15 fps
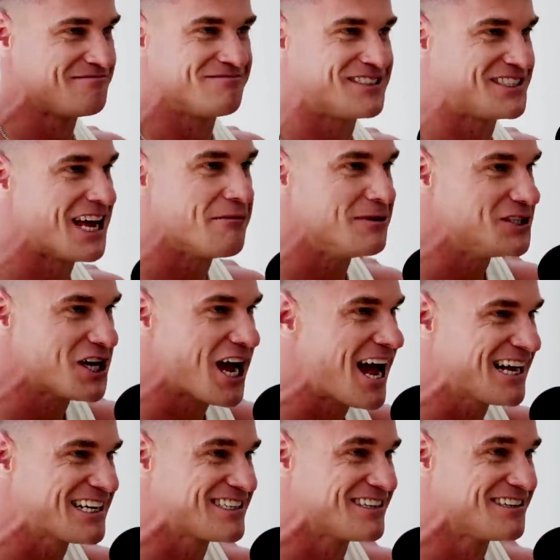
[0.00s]
setting
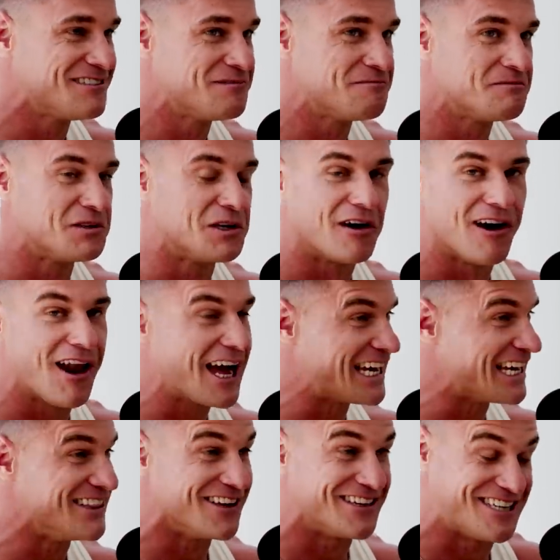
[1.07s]
jack, you're like
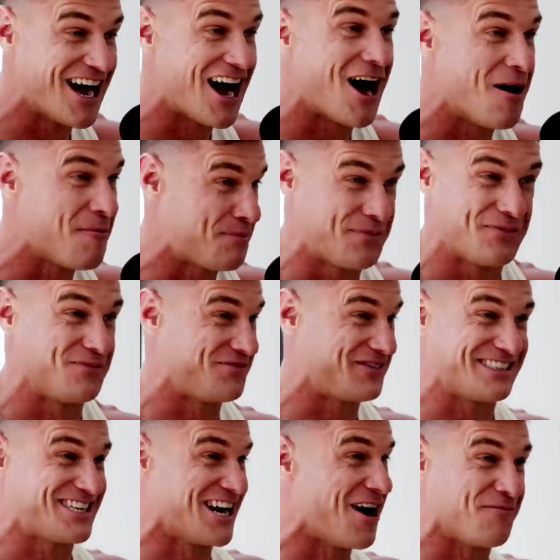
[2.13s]
in the top,
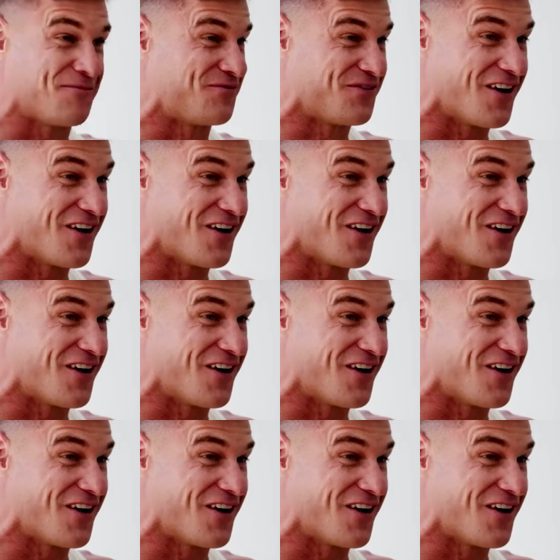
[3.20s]
yeah, top yeah.